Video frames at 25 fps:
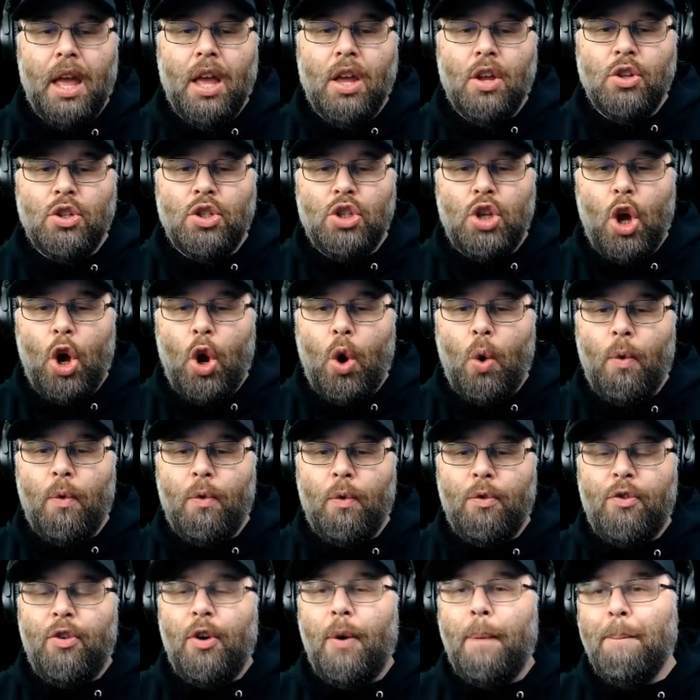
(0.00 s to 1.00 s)
So
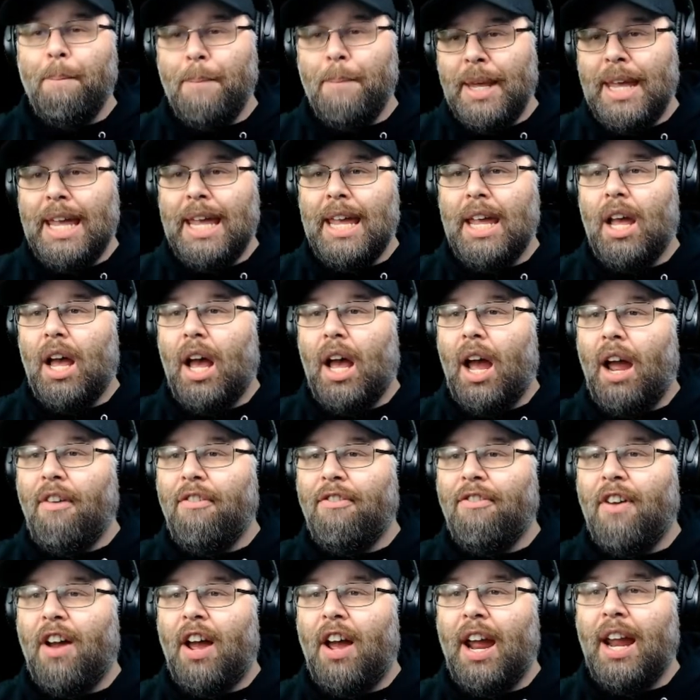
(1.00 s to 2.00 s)
for me, I
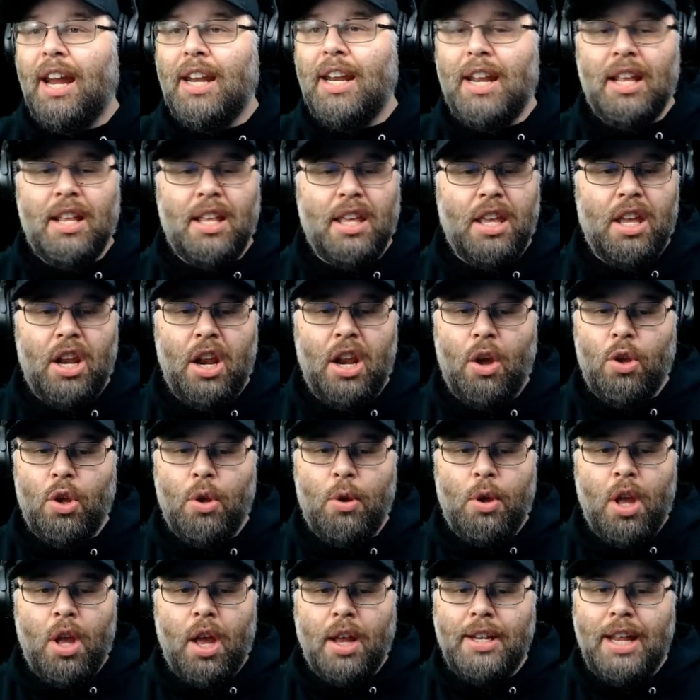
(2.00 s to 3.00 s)
find, you
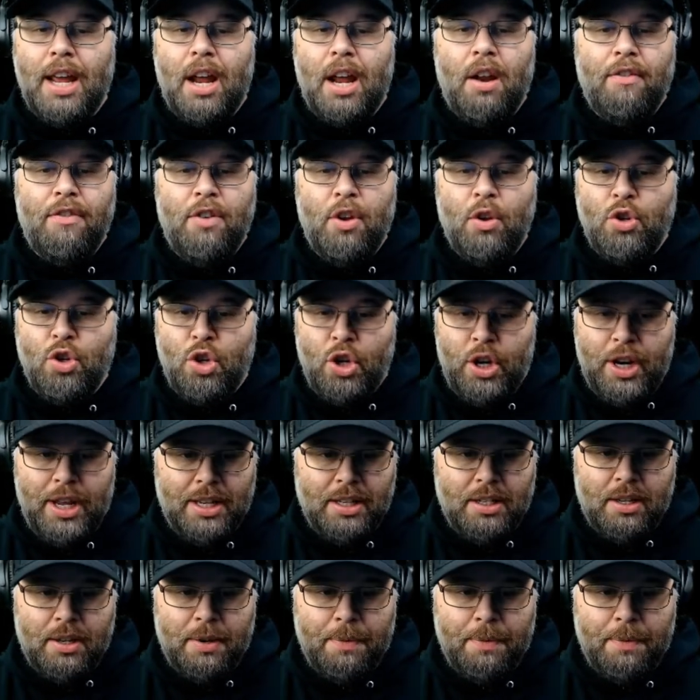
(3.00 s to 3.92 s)
cut down a few trees.